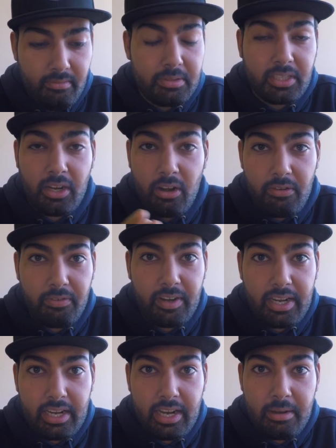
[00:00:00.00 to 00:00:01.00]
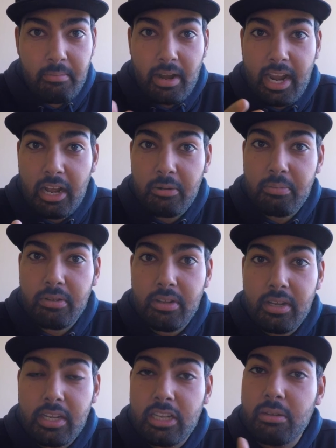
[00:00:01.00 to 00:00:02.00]
So hopefully it might help
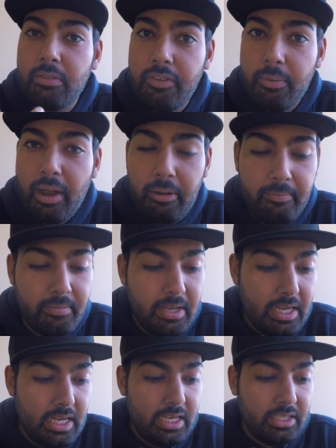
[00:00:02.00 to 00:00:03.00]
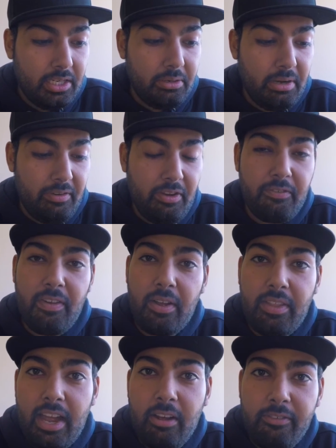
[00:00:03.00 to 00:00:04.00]
some of you out. So if you
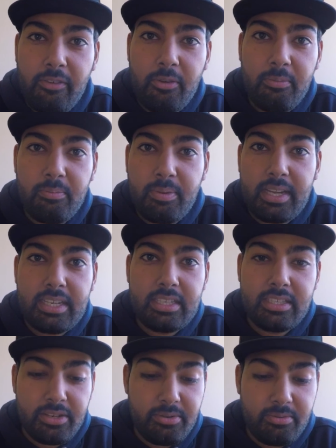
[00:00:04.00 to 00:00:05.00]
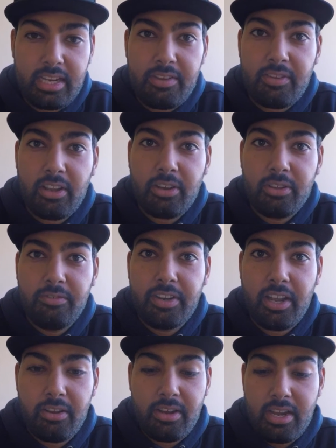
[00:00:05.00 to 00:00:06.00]
found that helpful, please do leave a like on the
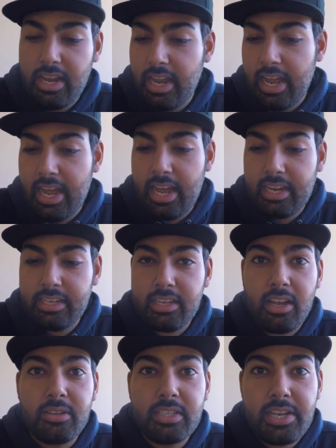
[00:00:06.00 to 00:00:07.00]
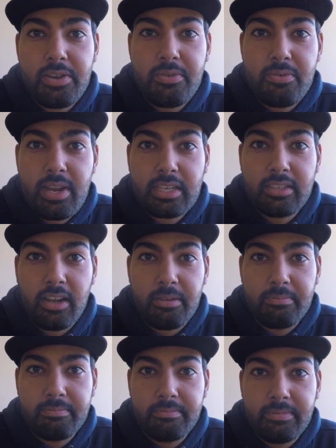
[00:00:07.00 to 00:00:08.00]
video, and I'll see you next
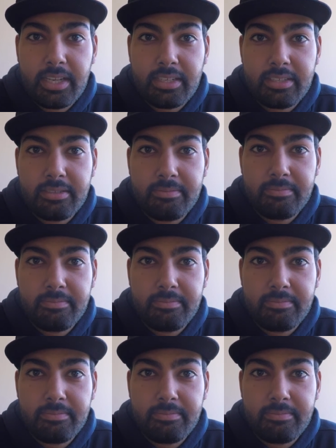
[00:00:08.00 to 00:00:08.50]
time. Thanks.